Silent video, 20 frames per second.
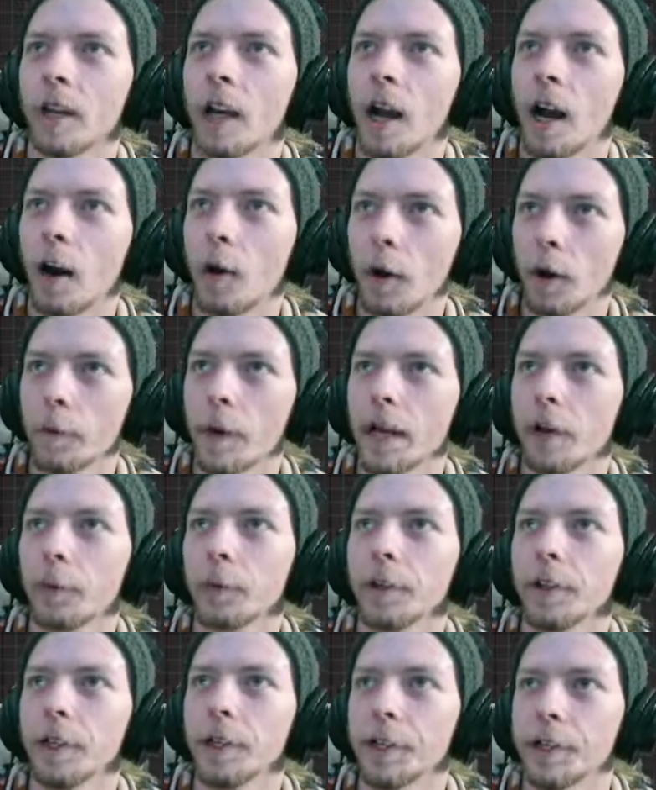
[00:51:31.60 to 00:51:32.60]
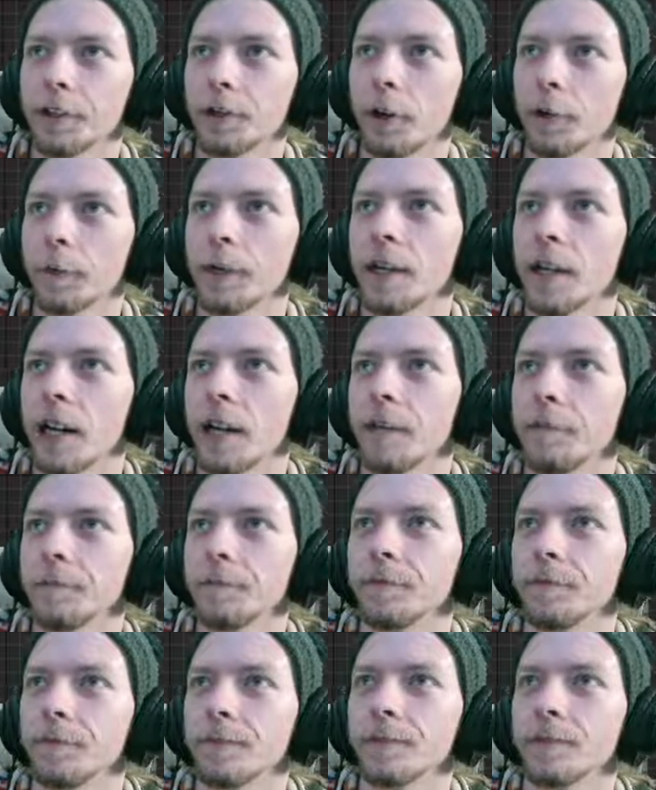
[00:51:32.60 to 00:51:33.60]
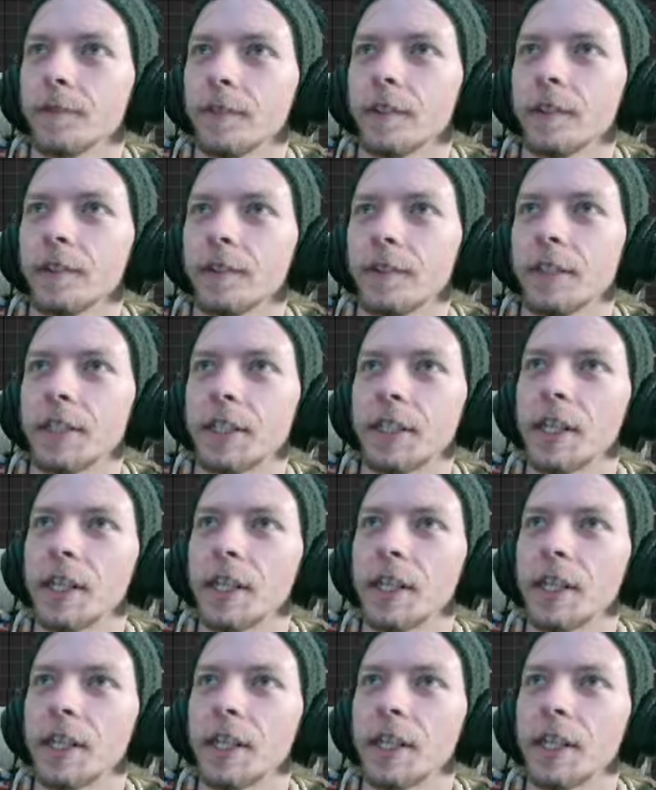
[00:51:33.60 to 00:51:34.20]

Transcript: I want to make a really disturbing game. Let's